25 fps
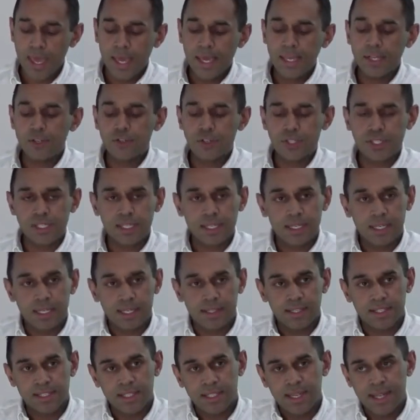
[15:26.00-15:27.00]
Interestingly,
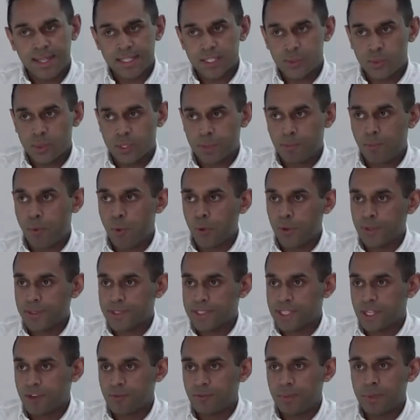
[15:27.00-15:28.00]
and this connects with the
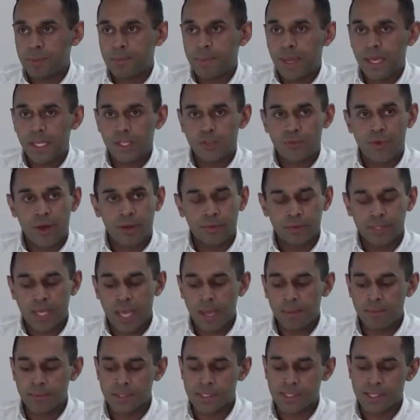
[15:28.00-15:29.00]
points that have been made around
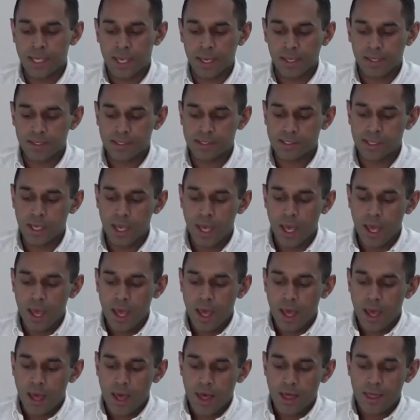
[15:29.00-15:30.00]
chemsex,
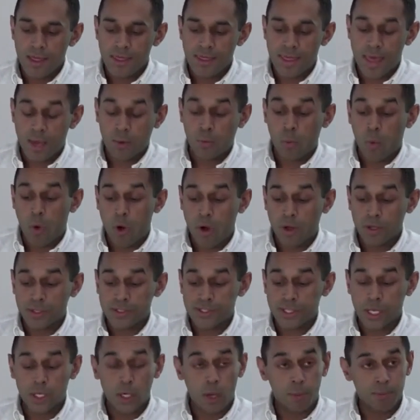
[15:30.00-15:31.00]
there
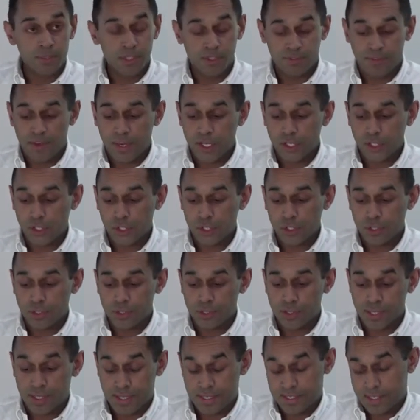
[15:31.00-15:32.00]
was an
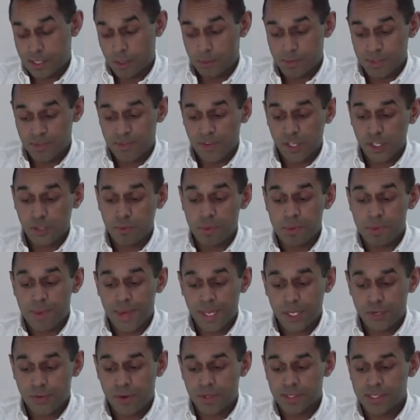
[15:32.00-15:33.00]
observation, there's an observation to be
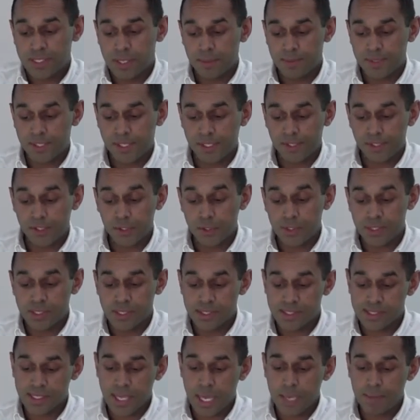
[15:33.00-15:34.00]
made around substance use
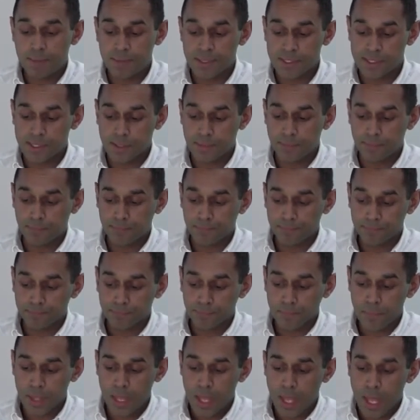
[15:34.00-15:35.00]
and escapism.
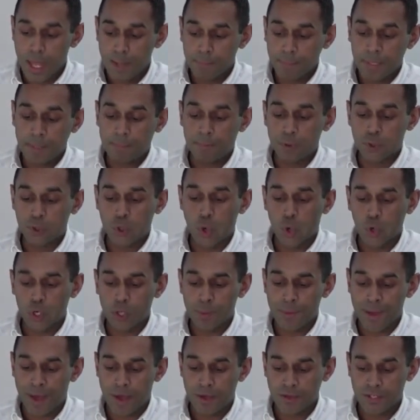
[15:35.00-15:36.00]
People talk
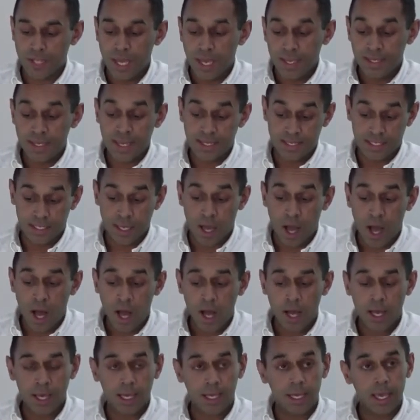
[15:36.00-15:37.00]
about getting
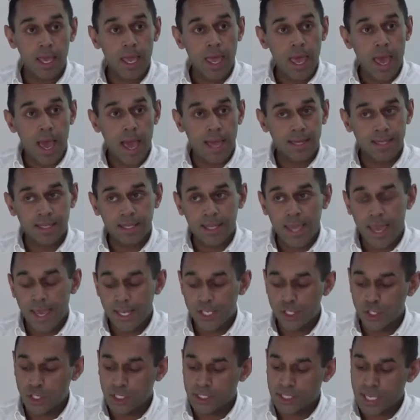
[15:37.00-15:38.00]
high and
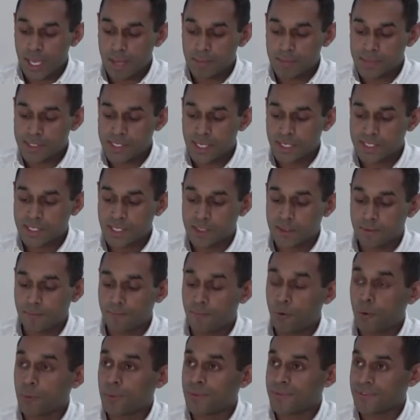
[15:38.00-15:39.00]
engaging in chemsex as a
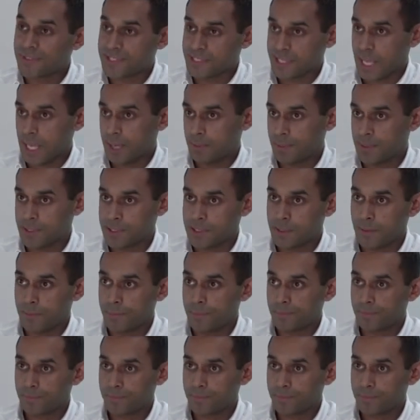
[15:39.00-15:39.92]
form of escapism